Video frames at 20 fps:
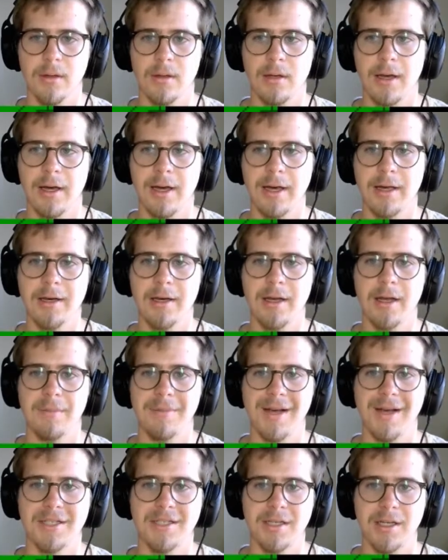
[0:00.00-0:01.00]
I ended up
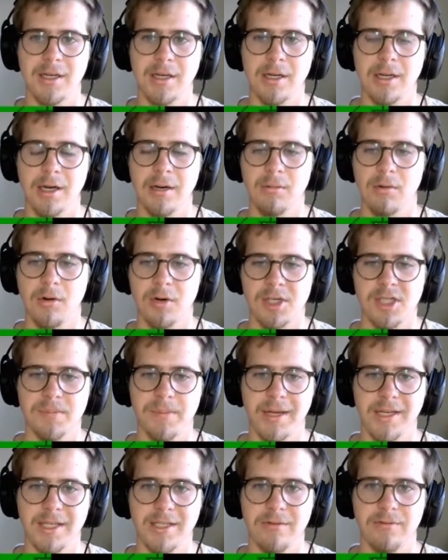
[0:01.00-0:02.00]
actually getting more
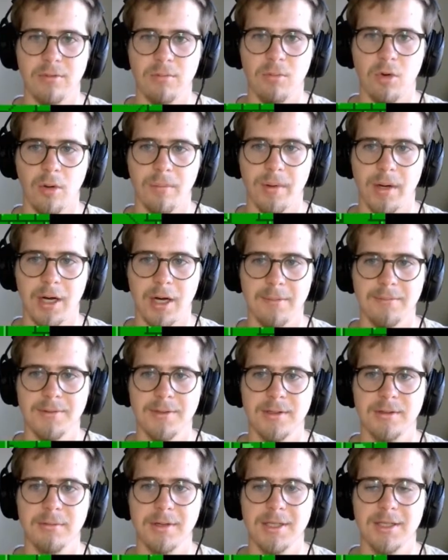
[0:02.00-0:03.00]
space for more
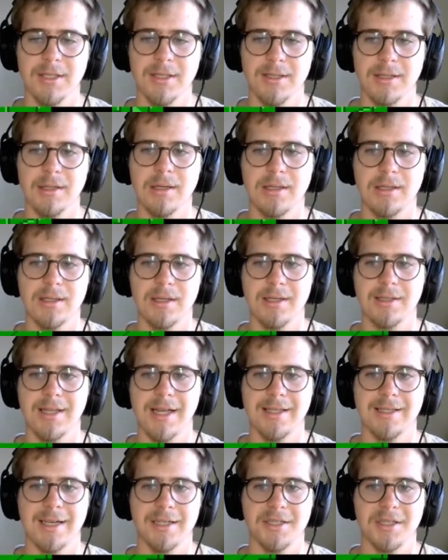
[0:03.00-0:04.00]
bombs, which is it's it,
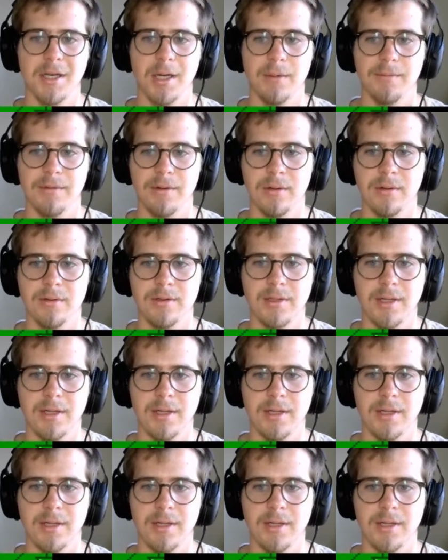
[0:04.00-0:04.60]
that's actually helpful.